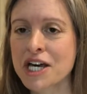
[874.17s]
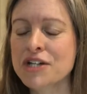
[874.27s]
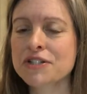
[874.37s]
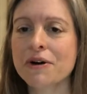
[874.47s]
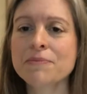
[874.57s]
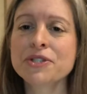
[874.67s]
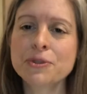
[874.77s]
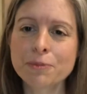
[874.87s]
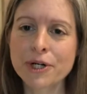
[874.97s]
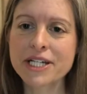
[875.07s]
So I'm
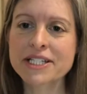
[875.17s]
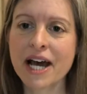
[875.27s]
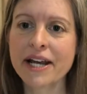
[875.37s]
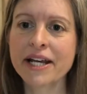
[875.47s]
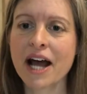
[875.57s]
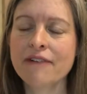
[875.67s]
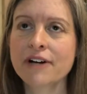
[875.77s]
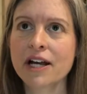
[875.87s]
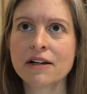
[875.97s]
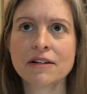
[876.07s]
super excited. I've
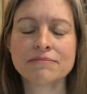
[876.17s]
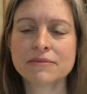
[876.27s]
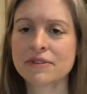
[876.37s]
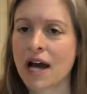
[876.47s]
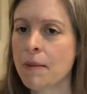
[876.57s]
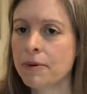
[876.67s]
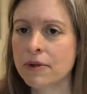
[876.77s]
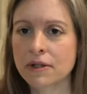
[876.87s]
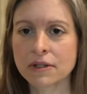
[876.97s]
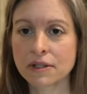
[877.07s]
got a
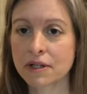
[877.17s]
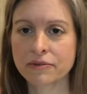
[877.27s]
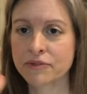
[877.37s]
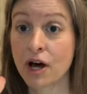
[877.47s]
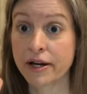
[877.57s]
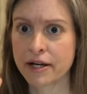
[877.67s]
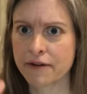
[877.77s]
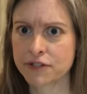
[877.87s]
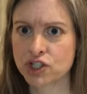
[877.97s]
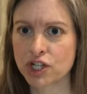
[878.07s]
couple, not
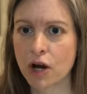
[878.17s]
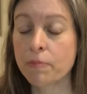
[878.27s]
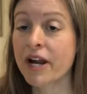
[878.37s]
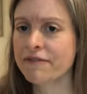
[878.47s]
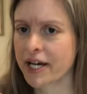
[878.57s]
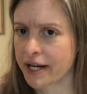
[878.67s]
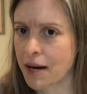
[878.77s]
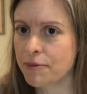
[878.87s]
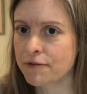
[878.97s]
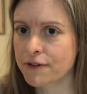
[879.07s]
enough to show, but I've got a
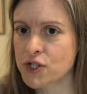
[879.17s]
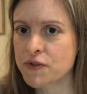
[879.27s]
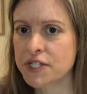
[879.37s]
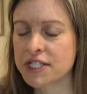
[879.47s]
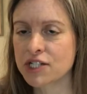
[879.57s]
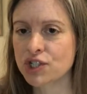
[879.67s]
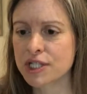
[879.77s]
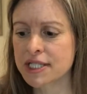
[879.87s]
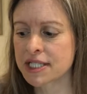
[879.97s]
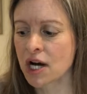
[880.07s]
couple first few
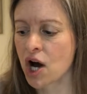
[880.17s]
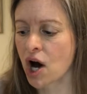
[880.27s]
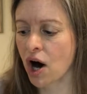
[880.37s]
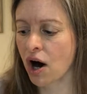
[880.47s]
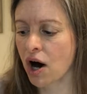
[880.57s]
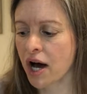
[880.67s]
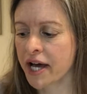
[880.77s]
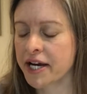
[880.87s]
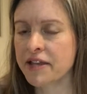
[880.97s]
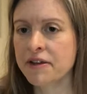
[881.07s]
stitches
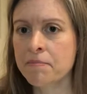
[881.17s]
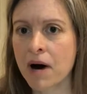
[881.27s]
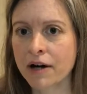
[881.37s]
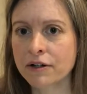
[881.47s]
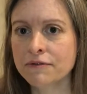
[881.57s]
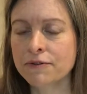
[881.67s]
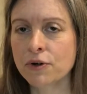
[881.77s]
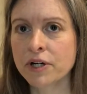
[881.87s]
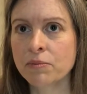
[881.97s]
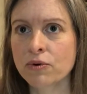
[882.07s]
on the Modern
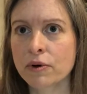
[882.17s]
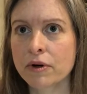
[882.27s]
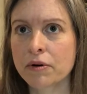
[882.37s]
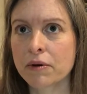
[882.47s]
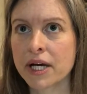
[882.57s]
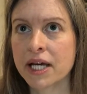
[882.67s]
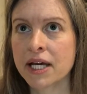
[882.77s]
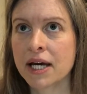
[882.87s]
Folk Embroidery,